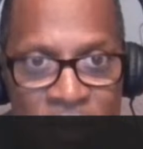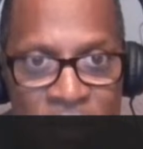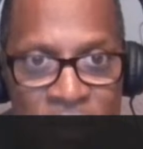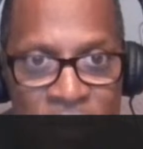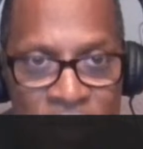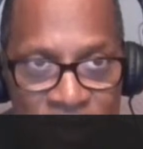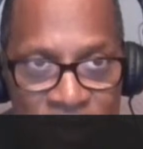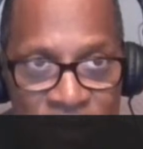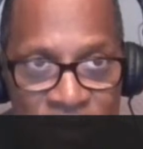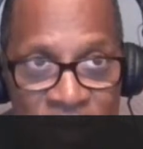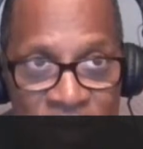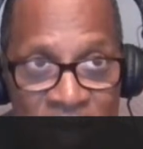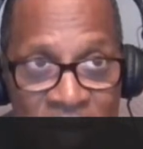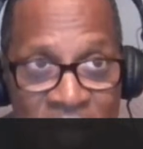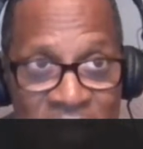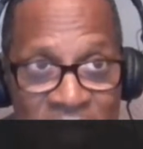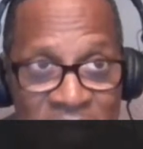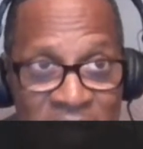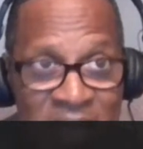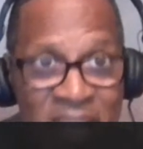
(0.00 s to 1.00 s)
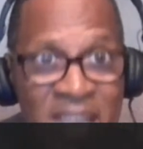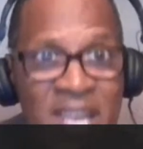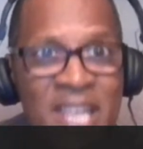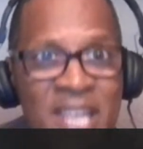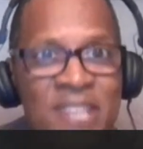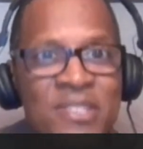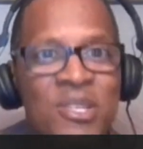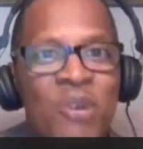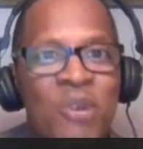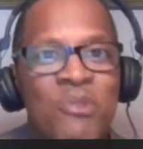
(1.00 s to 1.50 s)
to understand at that
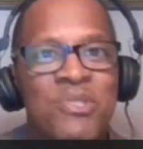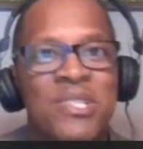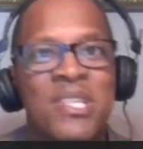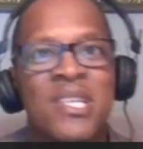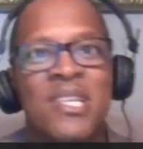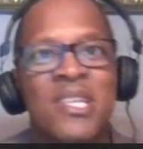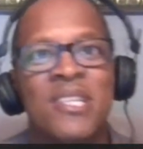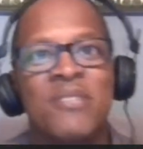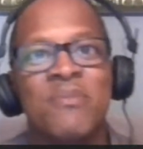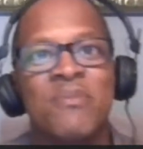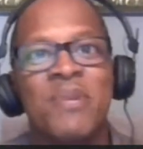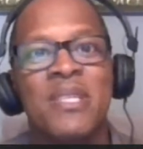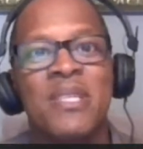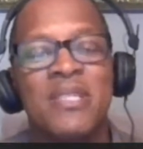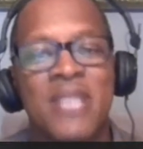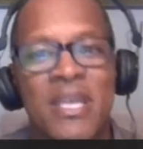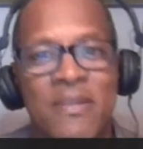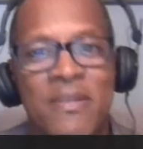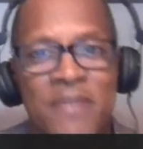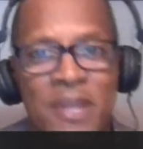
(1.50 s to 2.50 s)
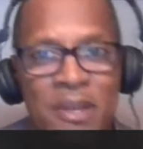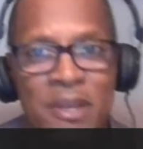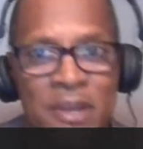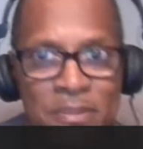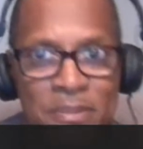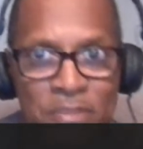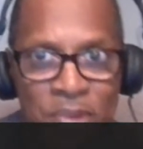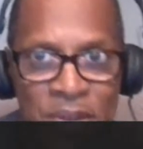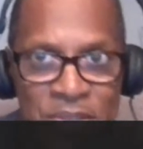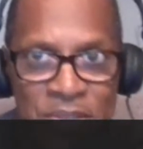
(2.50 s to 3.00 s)
age, those kids, man, that they're
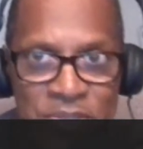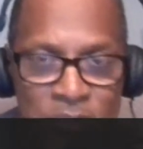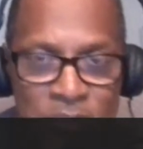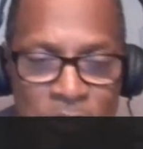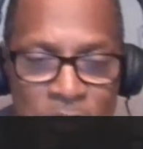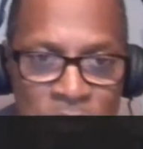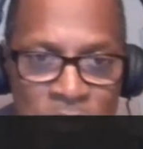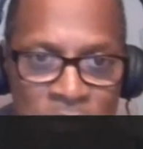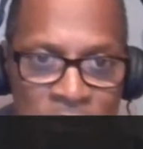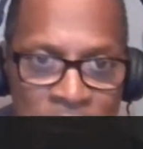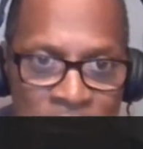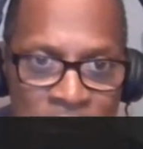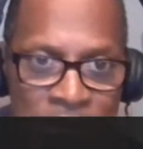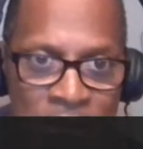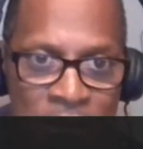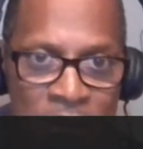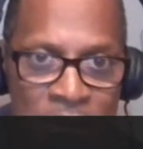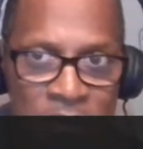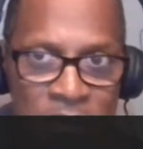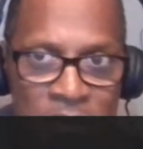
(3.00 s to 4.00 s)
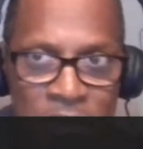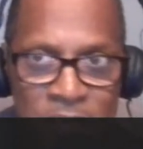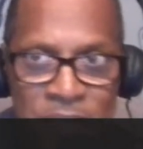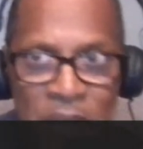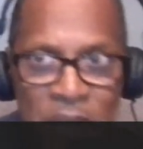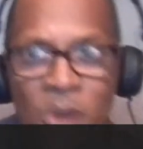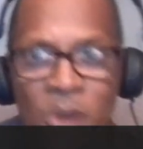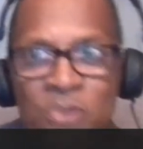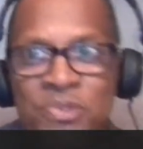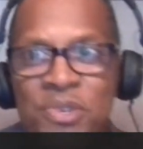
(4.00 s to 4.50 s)
impressionable, their
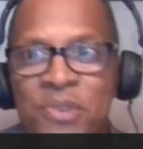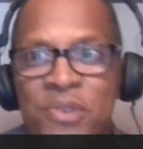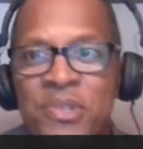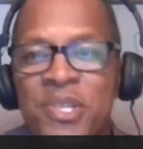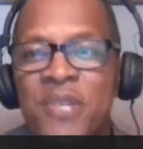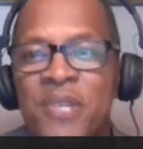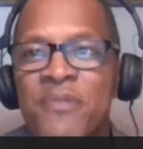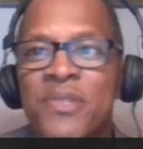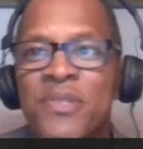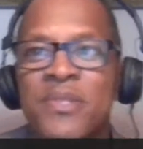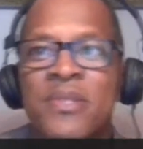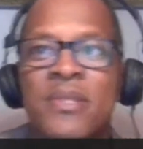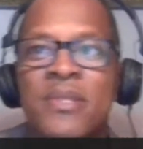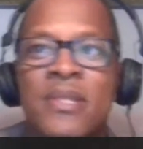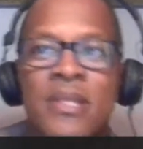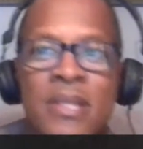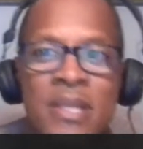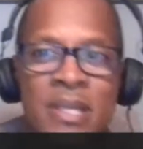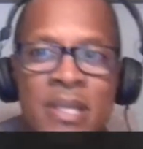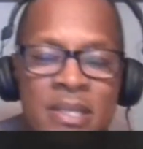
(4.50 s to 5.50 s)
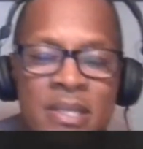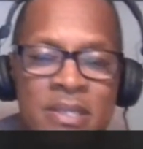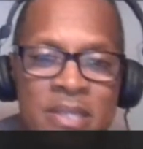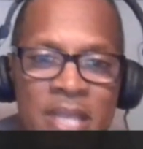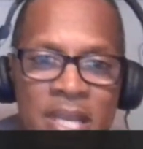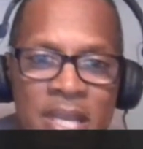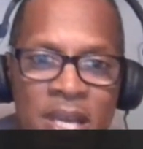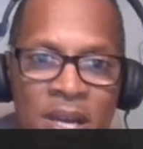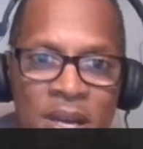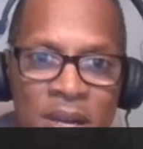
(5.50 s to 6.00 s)
thoughts are different,
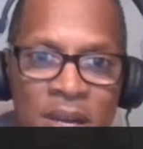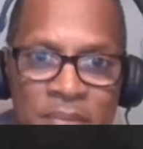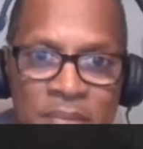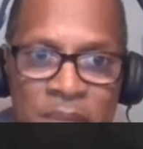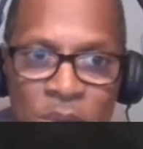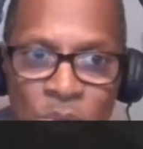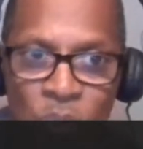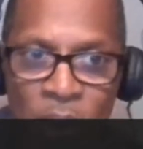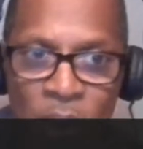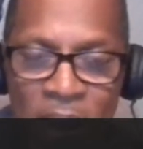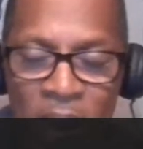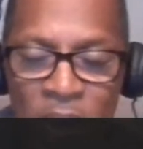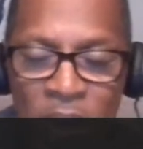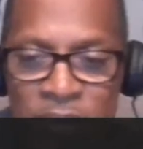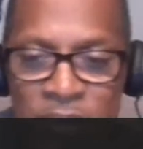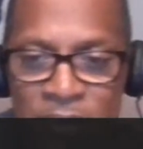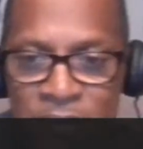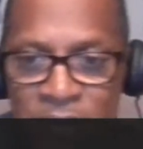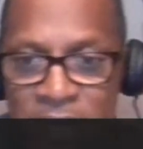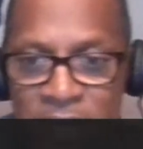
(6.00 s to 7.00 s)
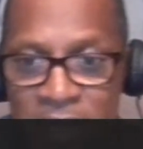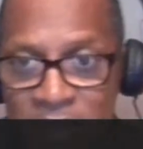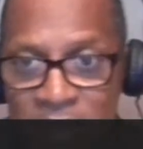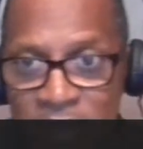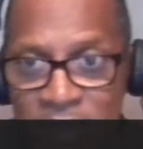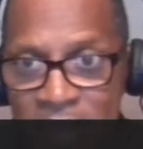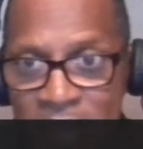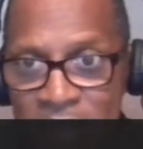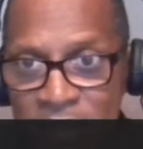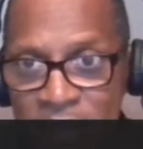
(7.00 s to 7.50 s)
they're wound different.
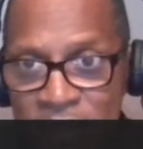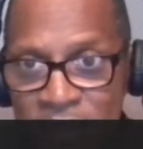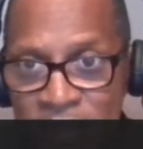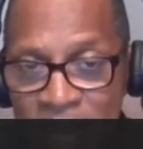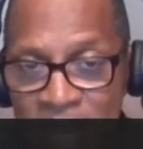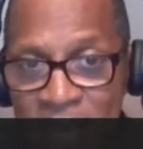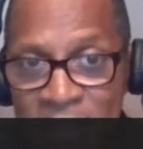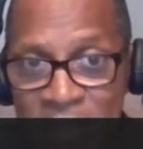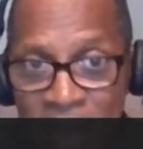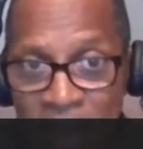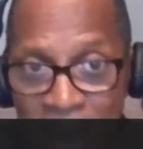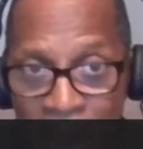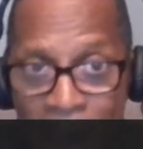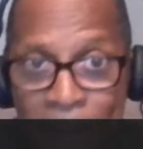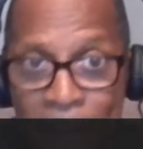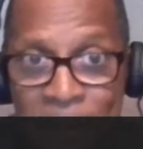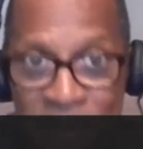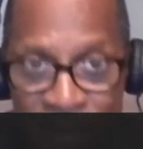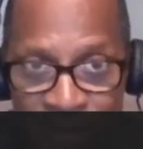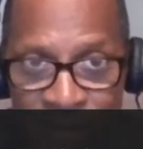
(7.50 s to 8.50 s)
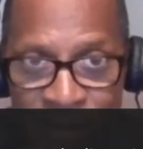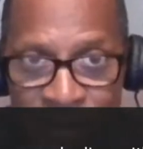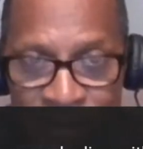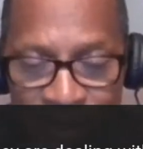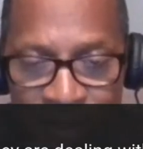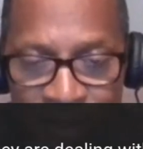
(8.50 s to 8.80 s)
The things happen